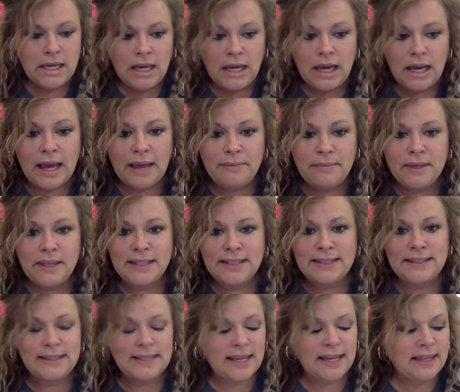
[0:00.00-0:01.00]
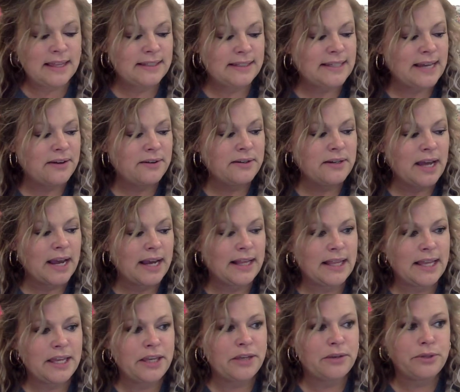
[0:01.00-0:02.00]
I'm going to say the sound. I'd
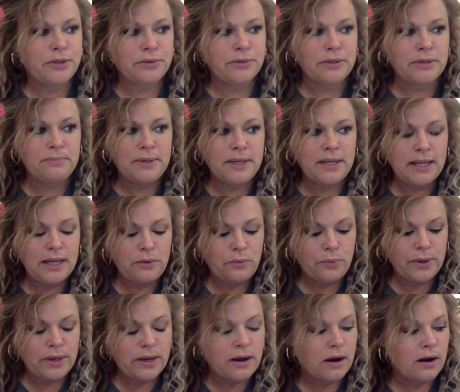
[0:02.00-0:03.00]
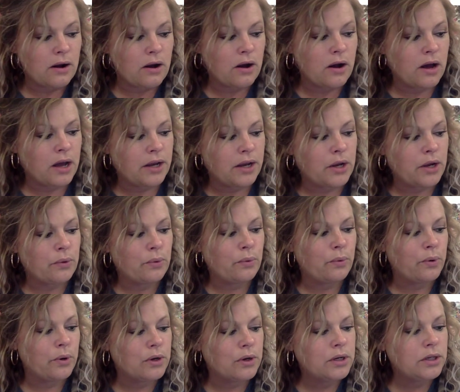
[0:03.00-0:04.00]
like you to repeat it. We are on
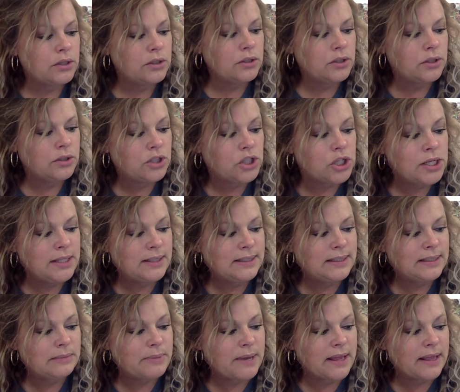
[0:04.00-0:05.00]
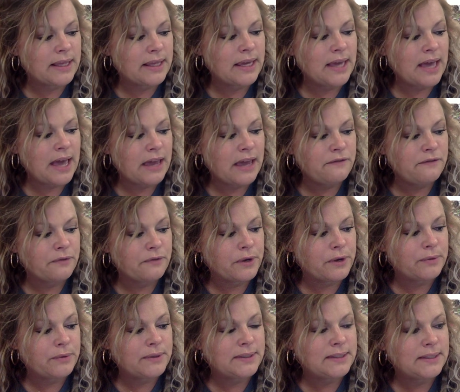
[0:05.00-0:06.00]
worksheet spelling high
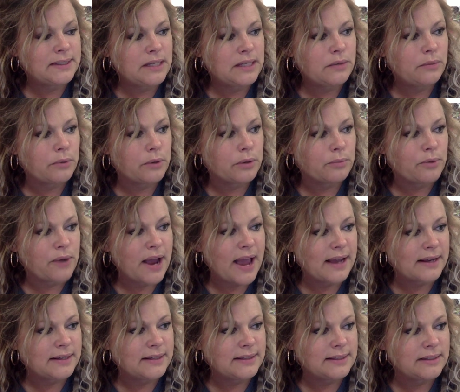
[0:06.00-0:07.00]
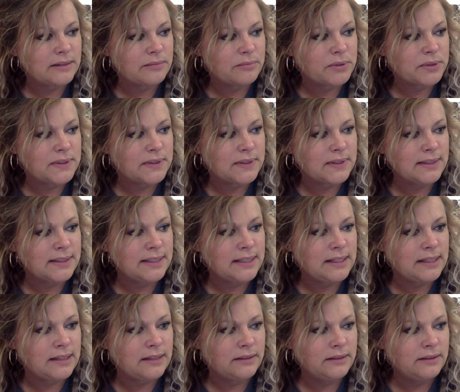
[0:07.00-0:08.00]
frequency word practice number
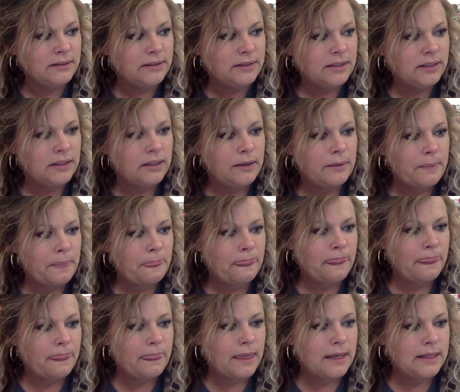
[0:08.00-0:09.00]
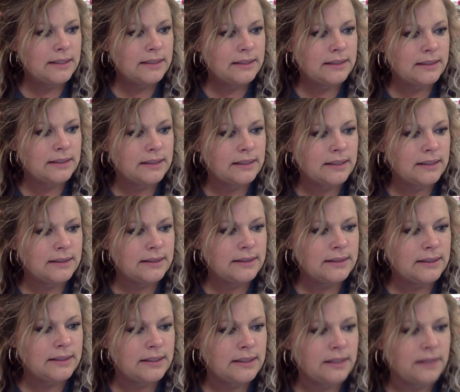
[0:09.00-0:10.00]
16.
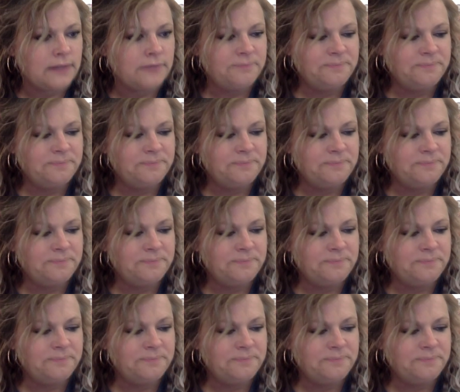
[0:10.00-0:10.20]
16.